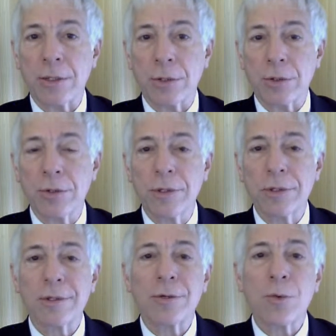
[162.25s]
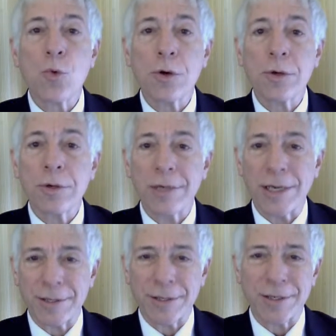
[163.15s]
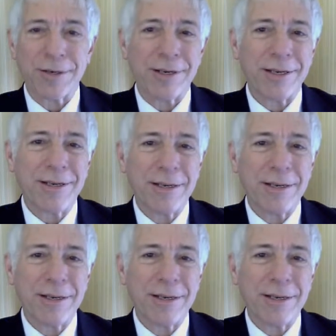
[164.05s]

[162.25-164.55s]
do were necessary,